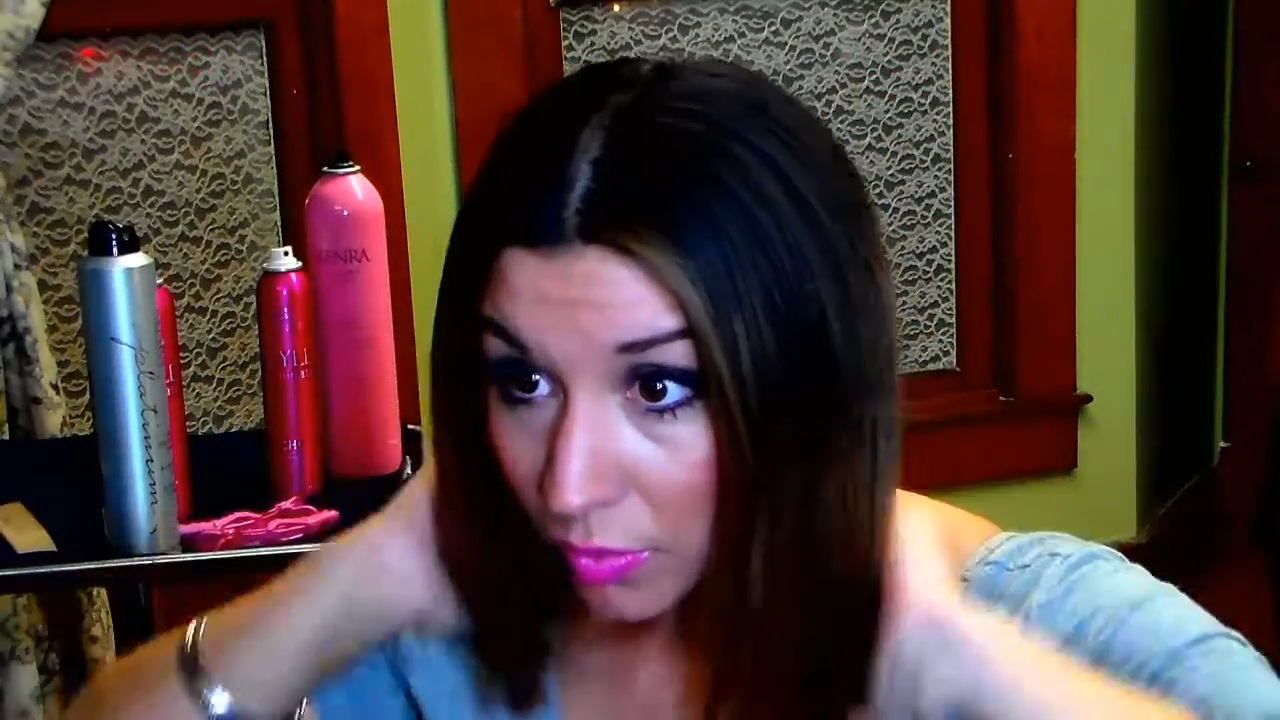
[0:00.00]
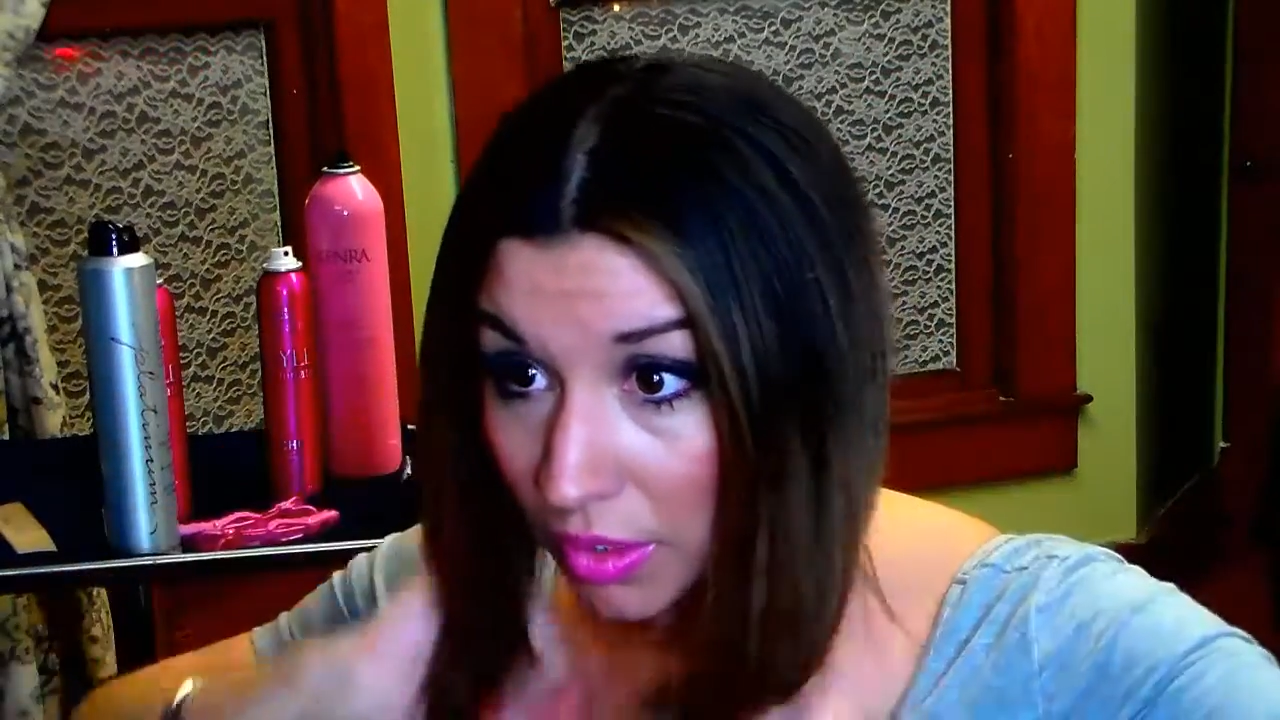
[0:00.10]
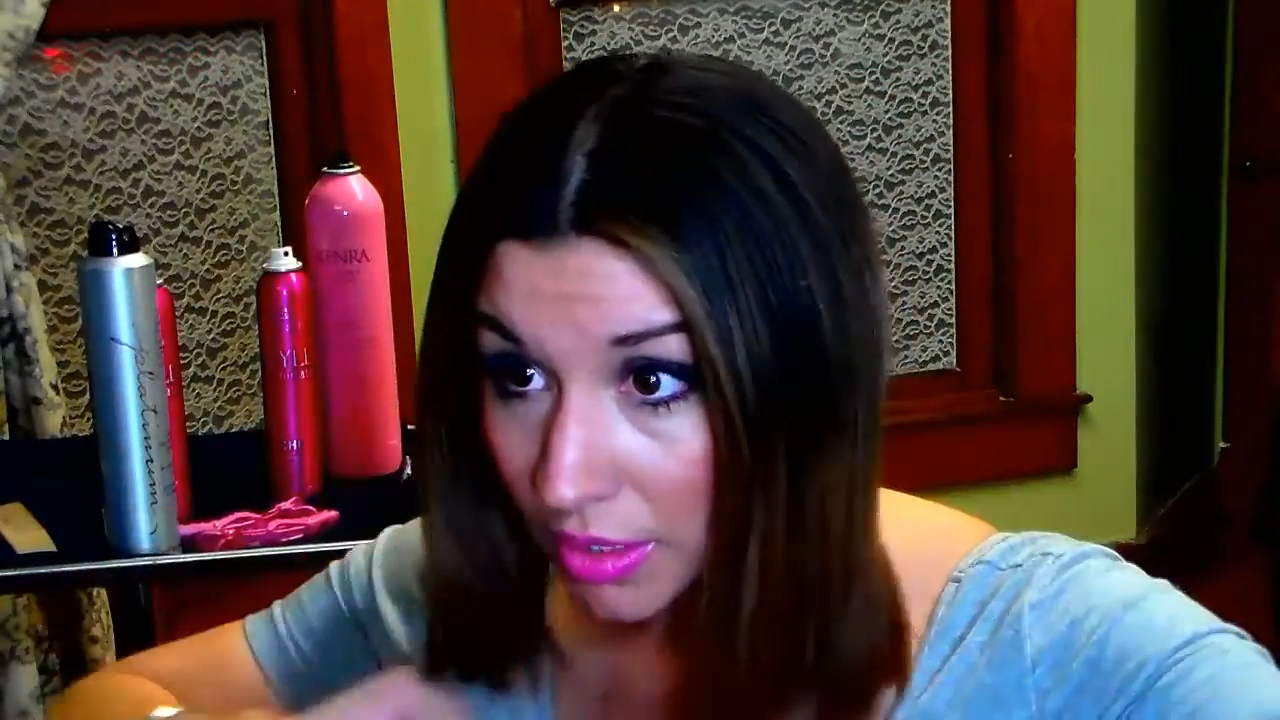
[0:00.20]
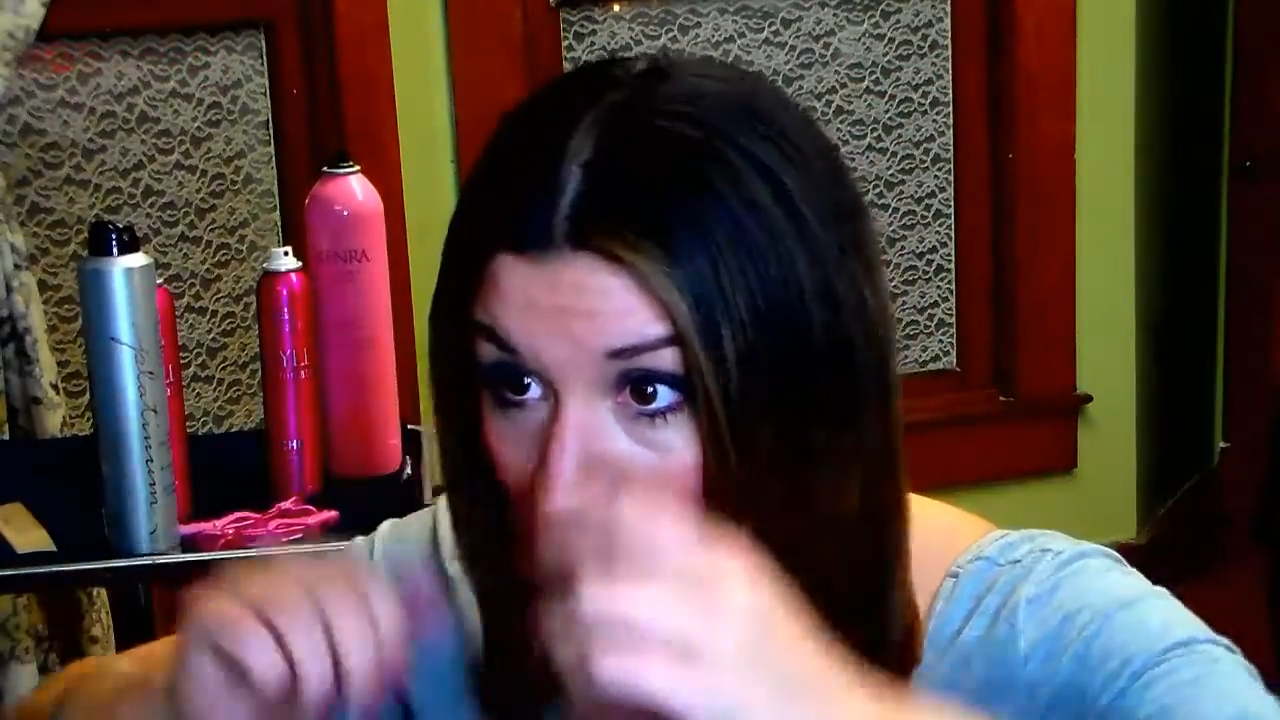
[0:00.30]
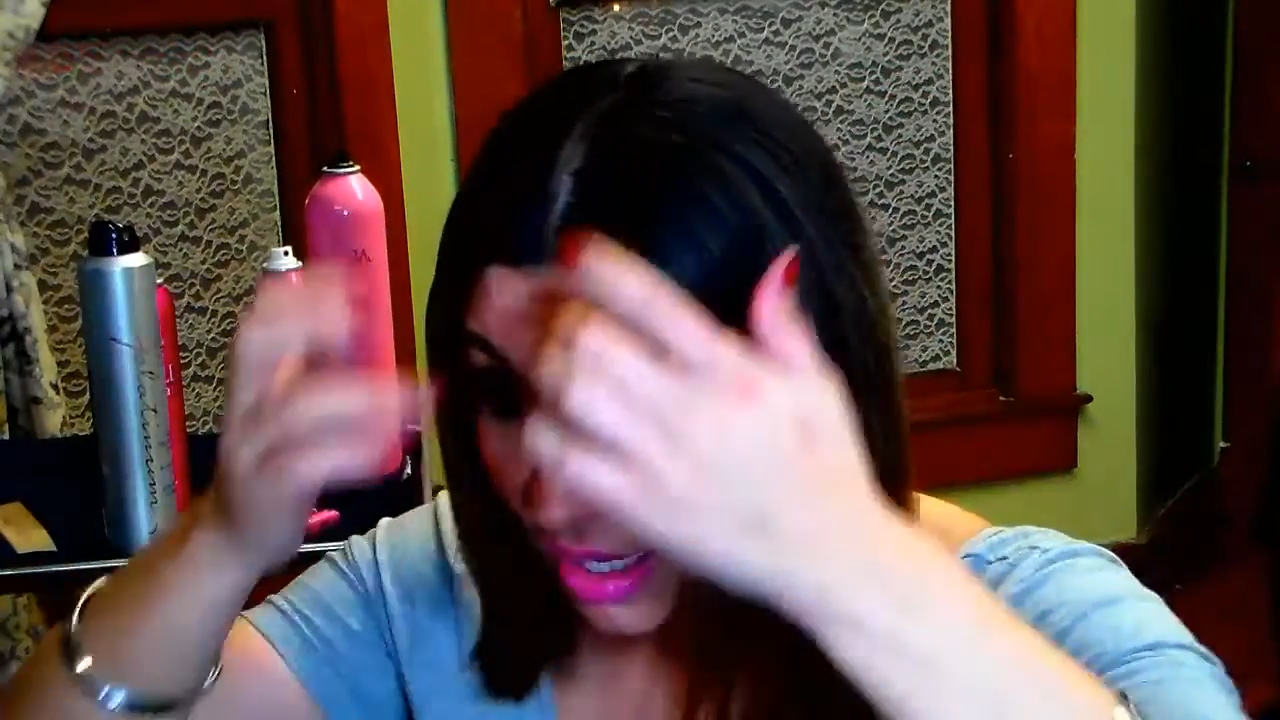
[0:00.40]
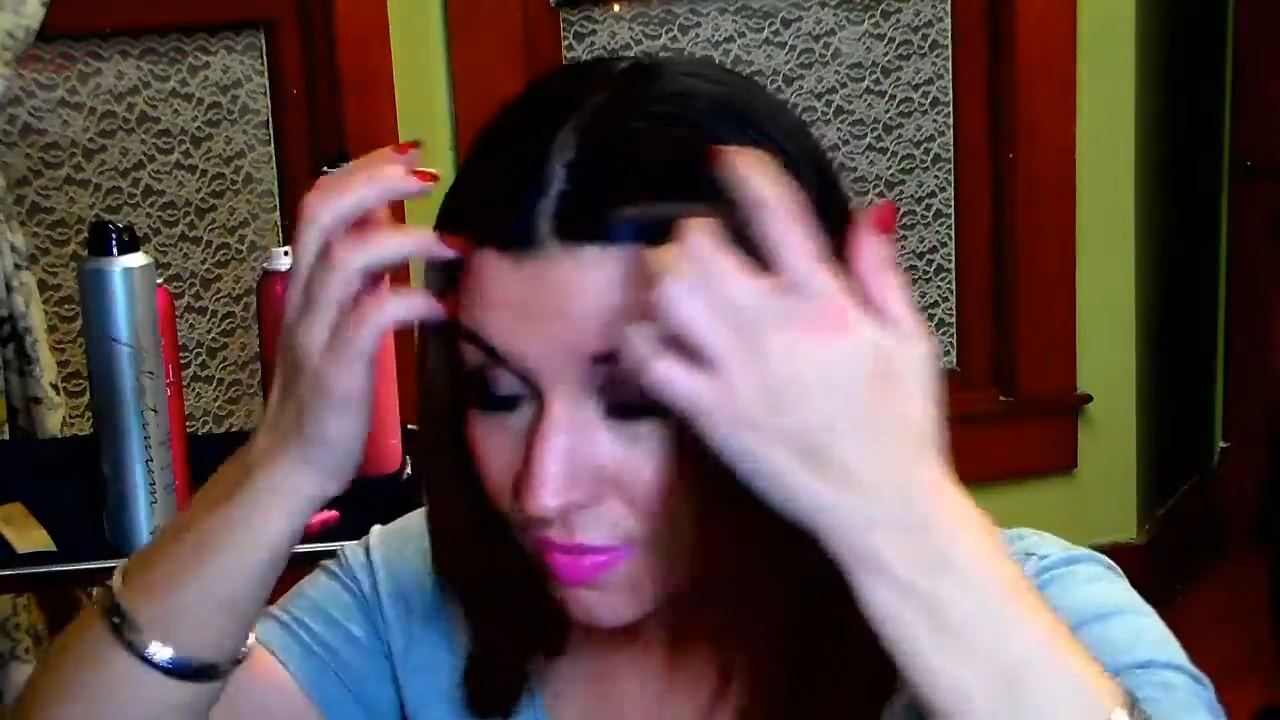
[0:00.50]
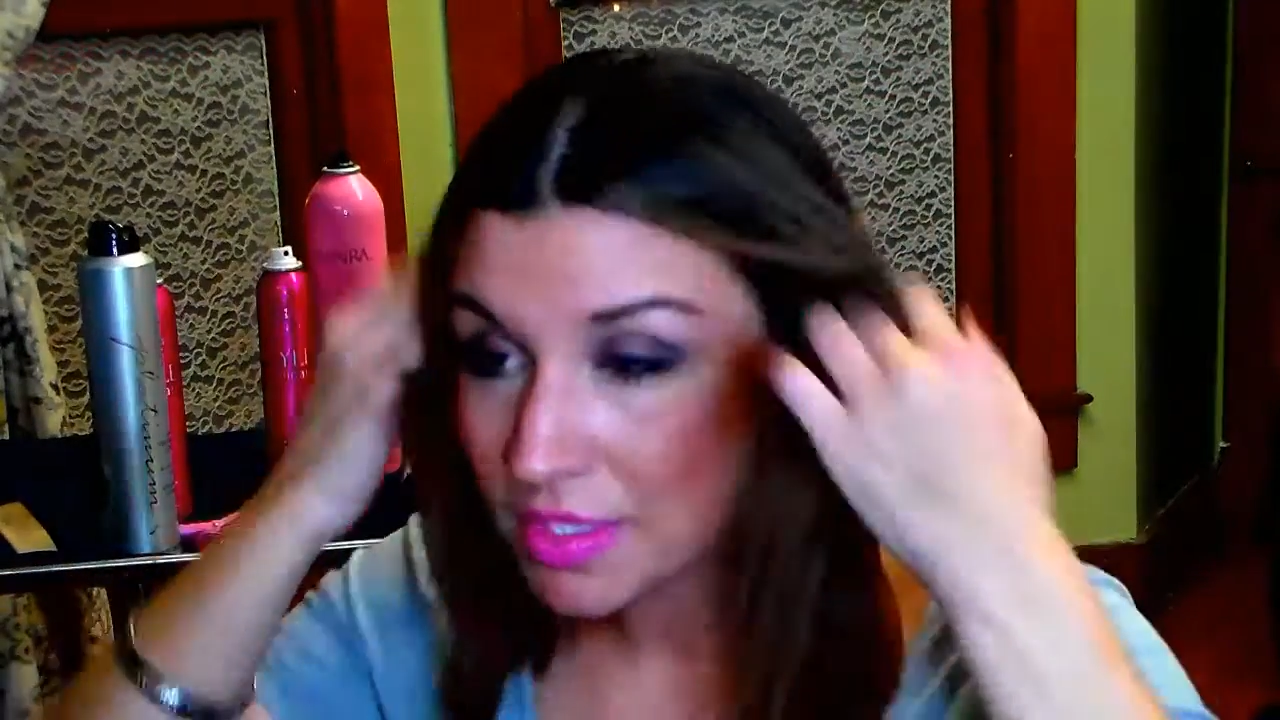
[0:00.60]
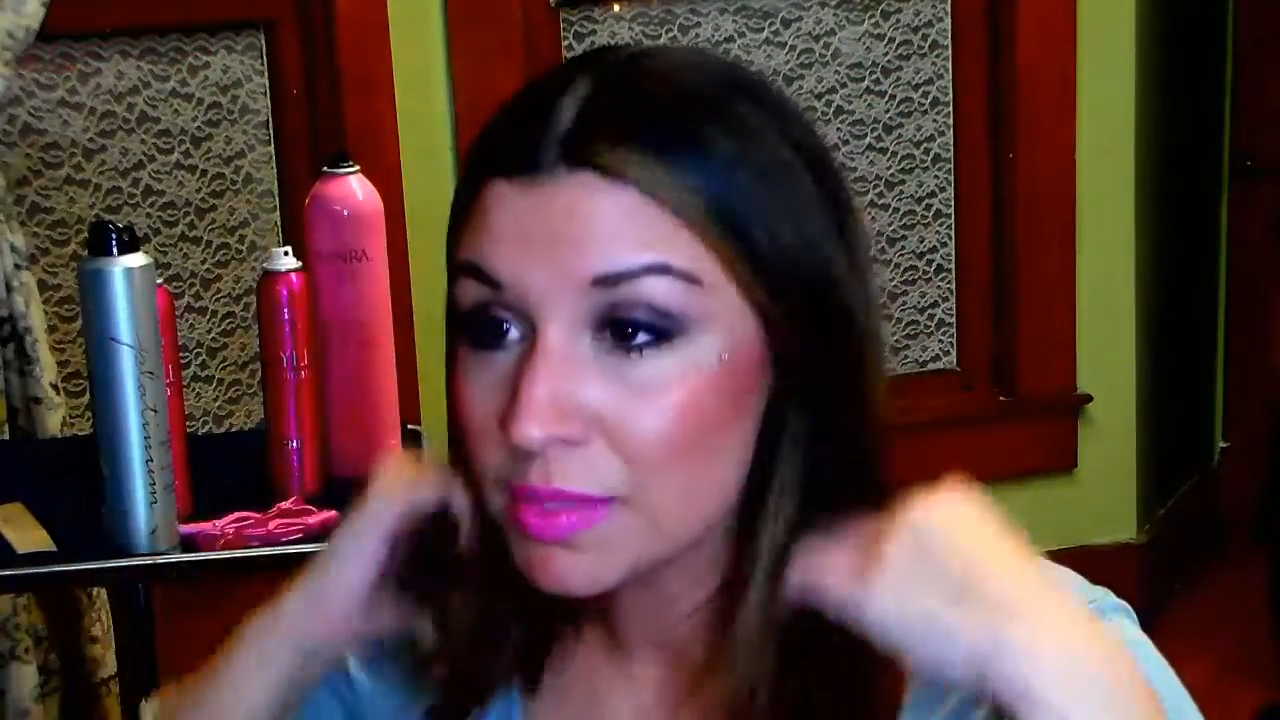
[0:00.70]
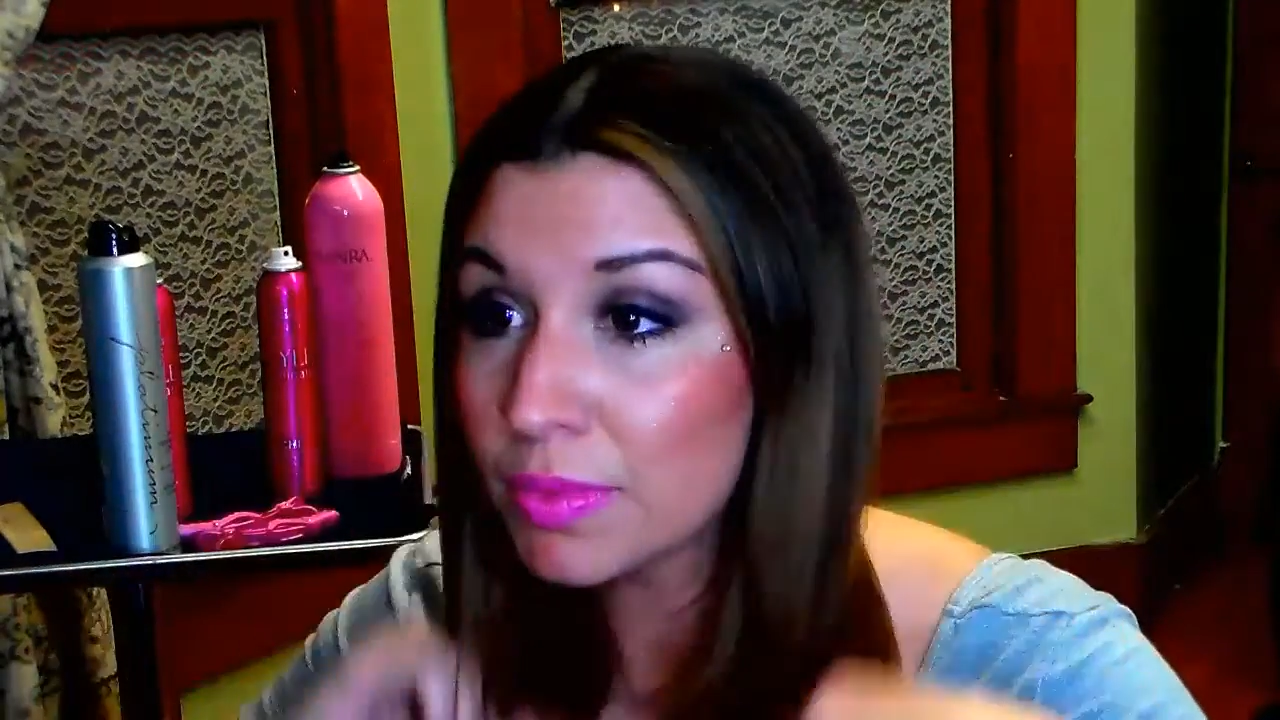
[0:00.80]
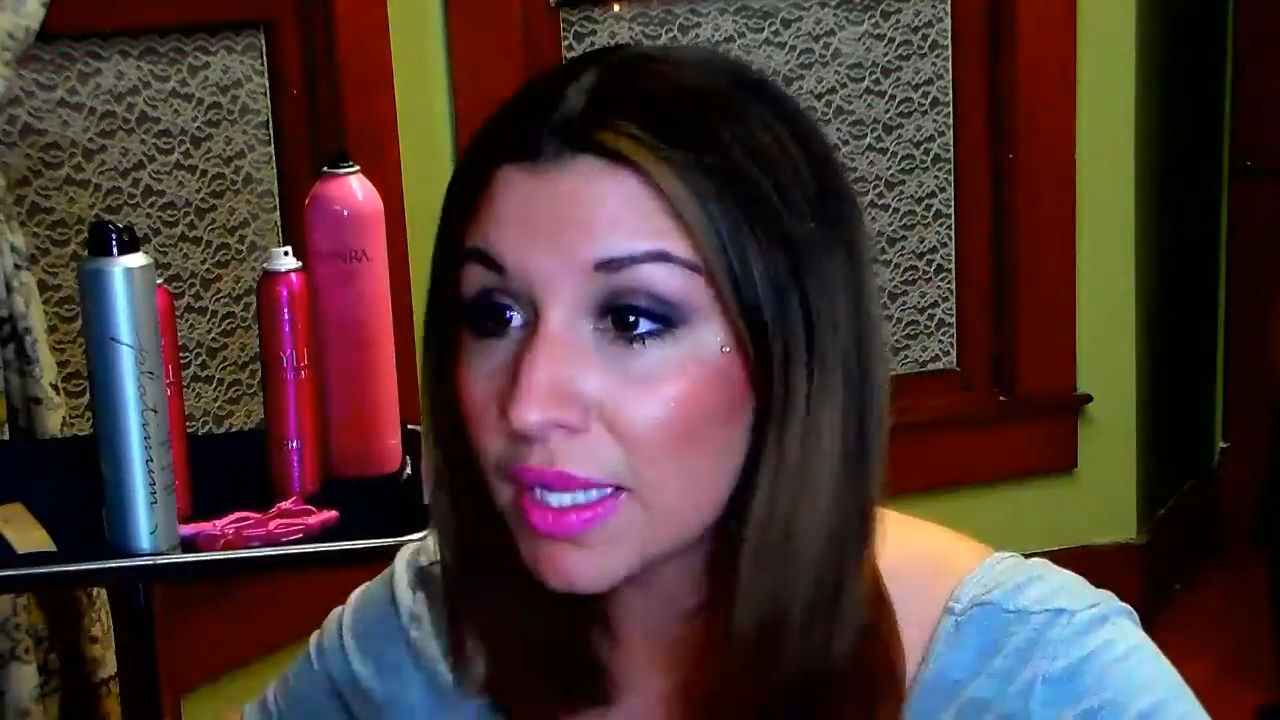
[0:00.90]
we're gonna have
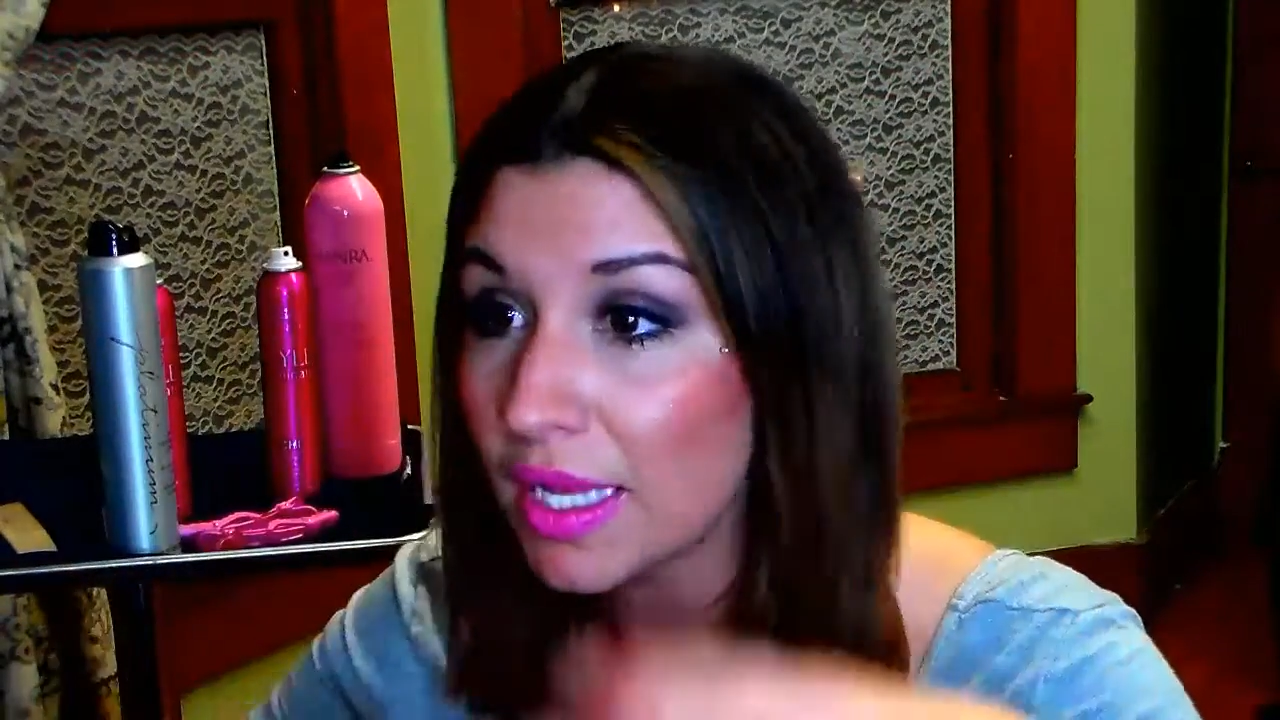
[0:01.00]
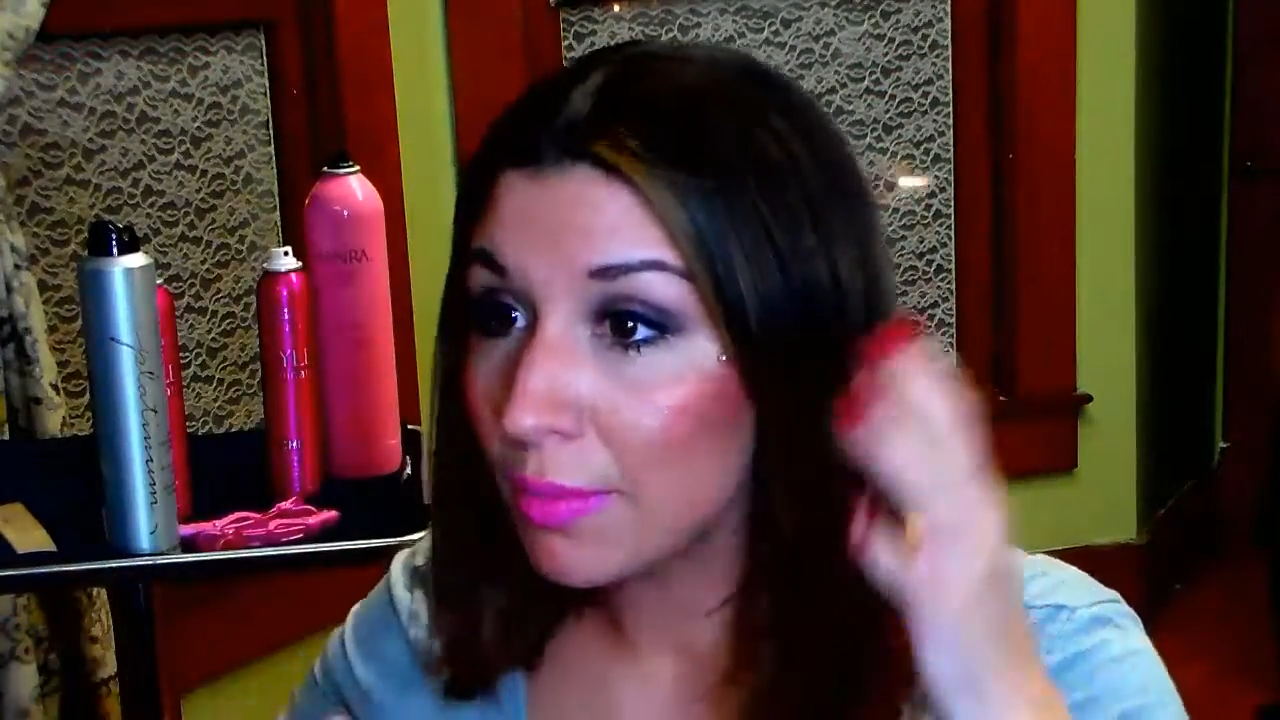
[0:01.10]
it split.